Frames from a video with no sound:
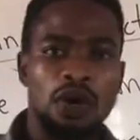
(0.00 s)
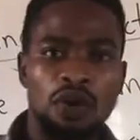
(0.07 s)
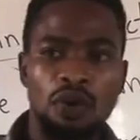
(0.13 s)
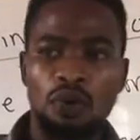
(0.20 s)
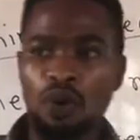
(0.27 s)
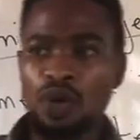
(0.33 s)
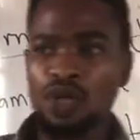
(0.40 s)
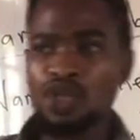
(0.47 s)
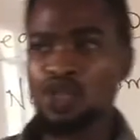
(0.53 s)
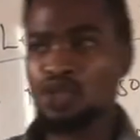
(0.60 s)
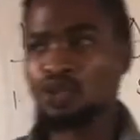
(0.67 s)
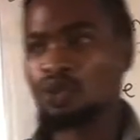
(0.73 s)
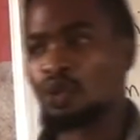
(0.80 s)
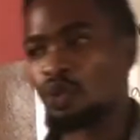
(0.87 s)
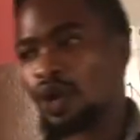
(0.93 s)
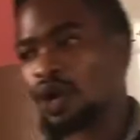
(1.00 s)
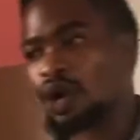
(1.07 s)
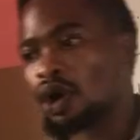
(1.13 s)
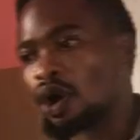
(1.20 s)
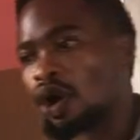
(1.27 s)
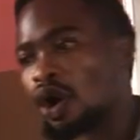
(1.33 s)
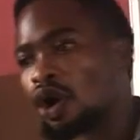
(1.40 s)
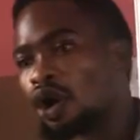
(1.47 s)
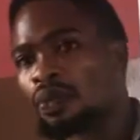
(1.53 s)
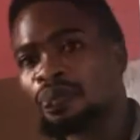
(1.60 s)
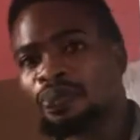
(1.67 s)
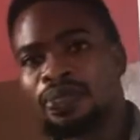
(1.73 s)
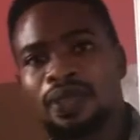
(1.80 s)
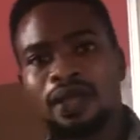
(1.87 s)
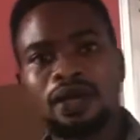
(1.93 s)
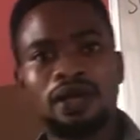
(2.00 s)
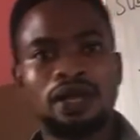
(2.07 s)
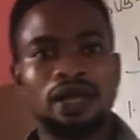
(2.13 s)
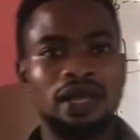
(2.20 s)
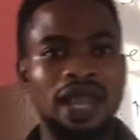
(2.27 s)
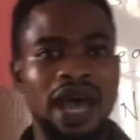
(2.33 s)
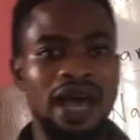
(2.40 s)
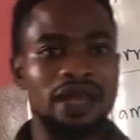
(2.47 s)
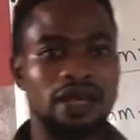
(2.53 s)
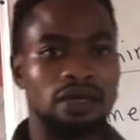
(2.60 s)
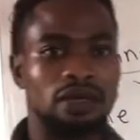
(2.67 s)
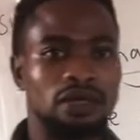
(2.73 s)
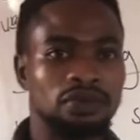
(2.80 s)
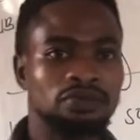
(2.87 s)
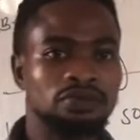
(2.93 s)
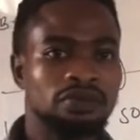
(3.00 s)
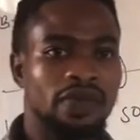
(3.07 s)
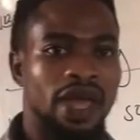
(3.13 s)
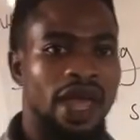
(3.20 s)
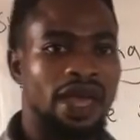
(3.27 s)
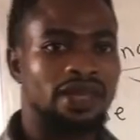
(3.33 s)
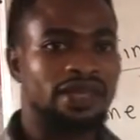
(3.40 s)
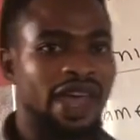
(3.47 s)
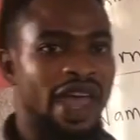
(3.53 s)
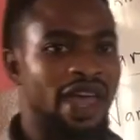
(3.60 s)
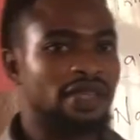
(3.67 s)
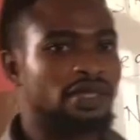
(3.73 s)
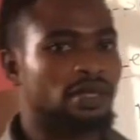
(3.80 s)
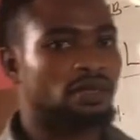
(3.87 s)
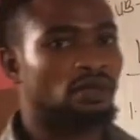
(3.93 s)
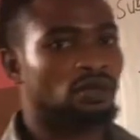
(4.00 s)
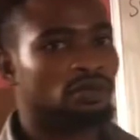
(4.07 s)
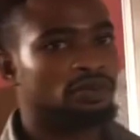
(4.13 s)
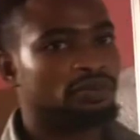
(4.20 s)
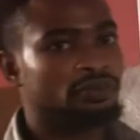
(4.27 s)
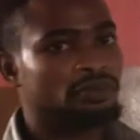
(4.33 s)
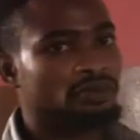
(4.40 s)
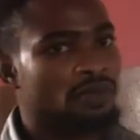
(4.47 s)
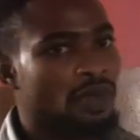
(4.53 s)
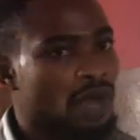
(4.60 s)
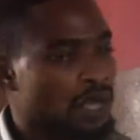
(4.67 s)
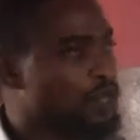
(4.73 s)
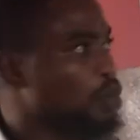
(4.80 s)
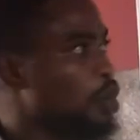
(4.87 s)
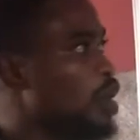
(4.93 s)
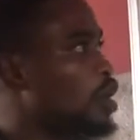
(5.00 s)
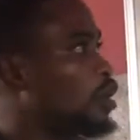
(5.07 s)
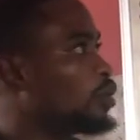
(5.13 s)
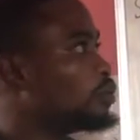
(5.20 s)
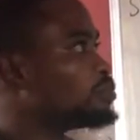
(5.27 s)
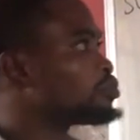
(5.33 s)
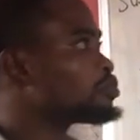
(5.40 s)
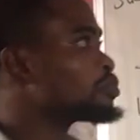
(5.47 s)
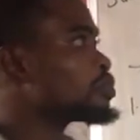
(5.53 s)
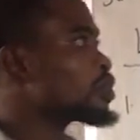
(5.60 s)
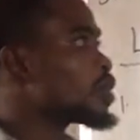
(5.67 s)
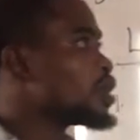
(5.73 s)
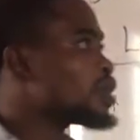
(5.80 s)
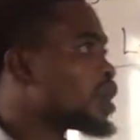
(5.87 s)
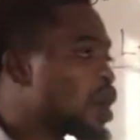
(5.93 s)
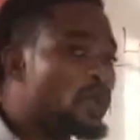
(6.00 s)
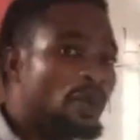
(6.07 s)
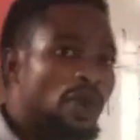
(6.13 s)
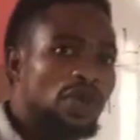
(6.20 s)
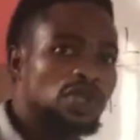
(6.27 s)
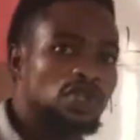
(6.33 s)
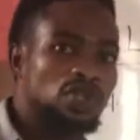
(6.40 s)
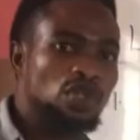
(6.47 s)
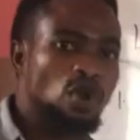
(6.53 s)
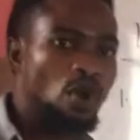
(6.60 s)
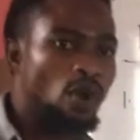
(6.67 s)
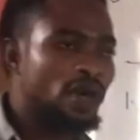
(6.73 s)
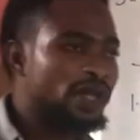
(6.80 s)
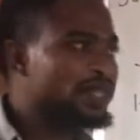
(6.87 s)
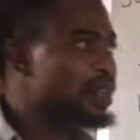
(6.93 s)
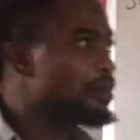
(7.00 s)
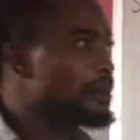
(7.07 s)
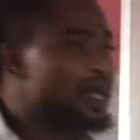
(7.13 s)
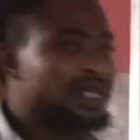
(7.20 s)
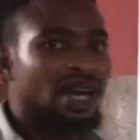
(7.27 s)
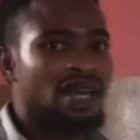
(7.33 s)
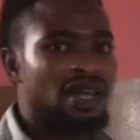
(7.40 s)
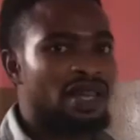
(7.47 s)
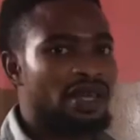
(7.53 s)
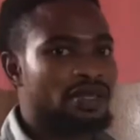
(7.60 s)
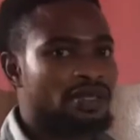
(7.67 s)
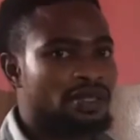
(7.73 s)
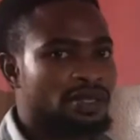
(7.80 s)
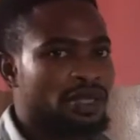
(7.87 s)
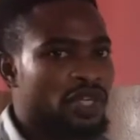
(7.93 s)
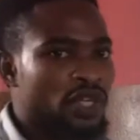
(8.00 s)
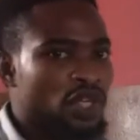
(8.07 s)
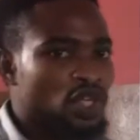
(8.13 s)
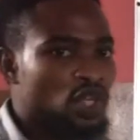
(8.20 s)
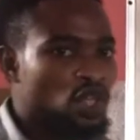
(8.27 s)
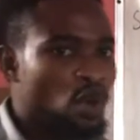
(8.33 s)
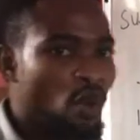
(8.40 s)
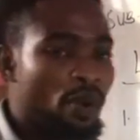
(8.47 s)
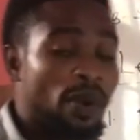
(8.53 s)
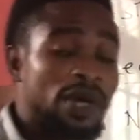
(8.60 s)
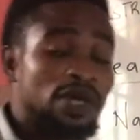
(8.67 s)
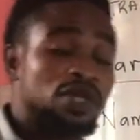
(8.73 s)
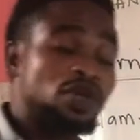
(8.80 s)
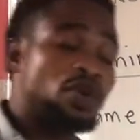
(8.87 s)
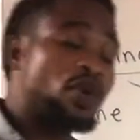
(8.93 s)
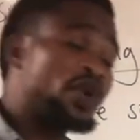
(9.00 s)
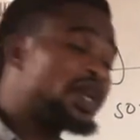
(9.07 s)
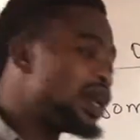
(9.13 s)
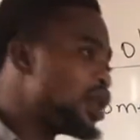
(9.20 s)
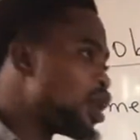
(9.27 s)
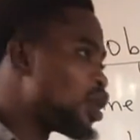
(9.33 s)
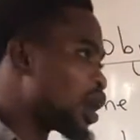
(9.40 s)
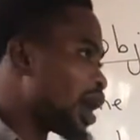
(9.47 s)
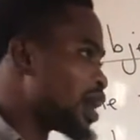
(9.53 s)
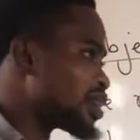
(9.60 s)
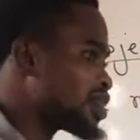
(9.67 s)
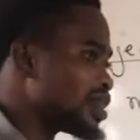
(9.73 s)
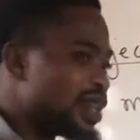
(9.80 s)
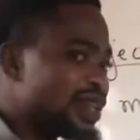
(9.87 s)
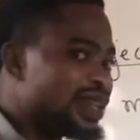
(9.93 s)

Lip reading: what we call ladle and kettle as well. Now we want to know what a metal is. So we want to quickly look at the